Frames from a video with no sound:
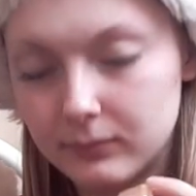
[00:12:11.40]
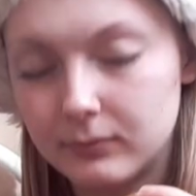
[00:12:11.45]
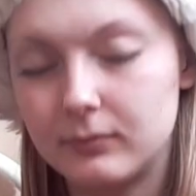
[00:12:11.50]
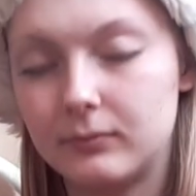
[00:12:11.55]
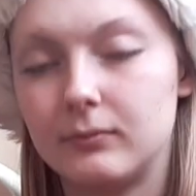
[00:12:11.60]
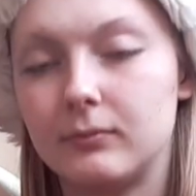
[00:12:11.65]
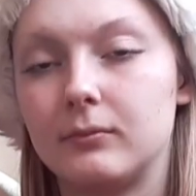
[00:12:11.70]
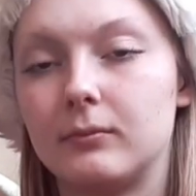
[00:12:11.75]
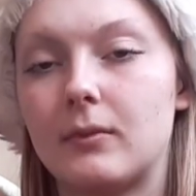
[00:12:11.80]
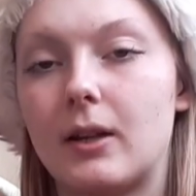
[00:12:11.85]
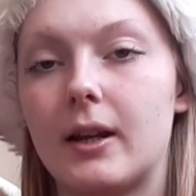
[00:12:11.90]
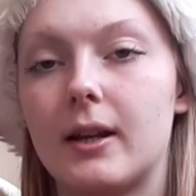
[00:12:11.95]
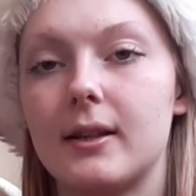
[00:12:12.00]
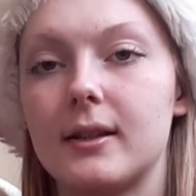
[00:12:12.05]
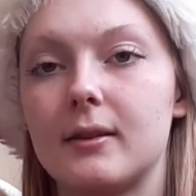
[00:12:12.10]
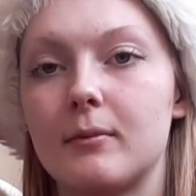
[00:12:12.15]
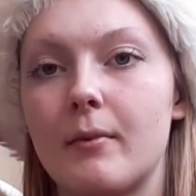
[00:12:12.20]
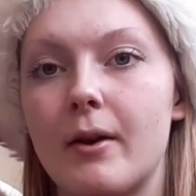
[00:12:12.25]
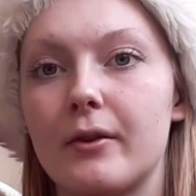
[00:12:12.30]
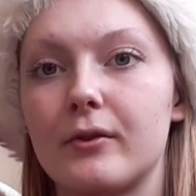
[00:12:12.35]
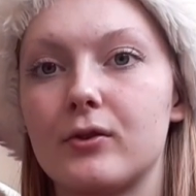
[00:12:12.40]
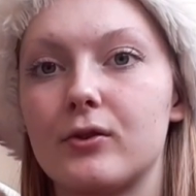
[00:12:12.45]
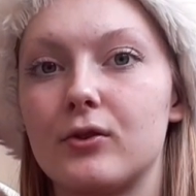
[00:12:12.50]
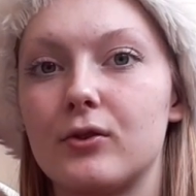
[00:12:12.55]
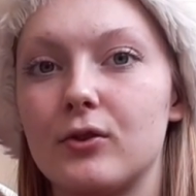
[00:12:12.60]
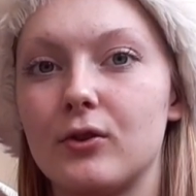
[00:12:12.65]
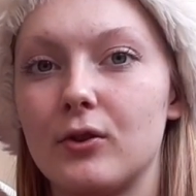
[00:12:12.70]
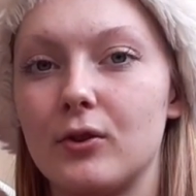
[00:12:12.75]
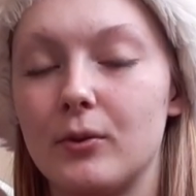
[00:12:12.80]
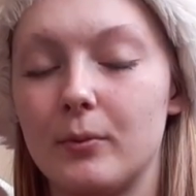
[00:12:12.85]
And it
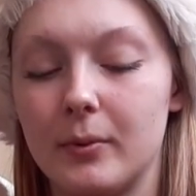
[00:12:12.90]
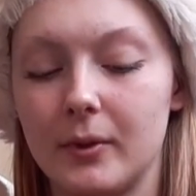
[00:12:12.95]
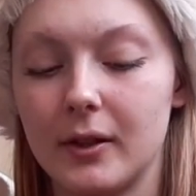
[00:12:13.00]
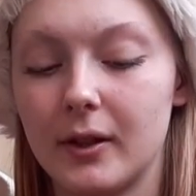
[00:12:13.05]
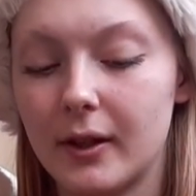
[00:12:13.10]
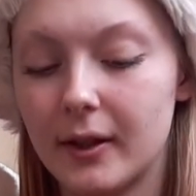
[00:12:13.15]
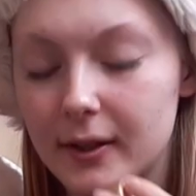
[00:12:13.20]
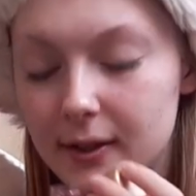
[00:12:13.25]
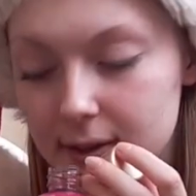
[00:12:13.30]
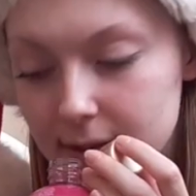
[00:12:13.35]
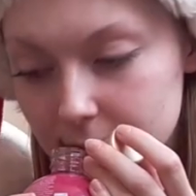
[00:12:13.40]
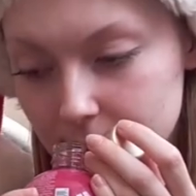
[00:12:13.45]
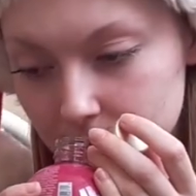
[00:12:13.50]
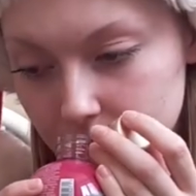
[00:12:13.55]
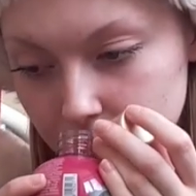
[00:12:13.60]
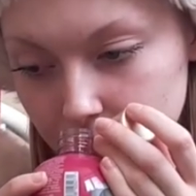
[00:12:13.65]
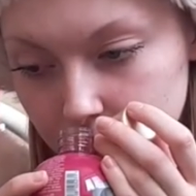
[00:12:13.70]
smells super nice.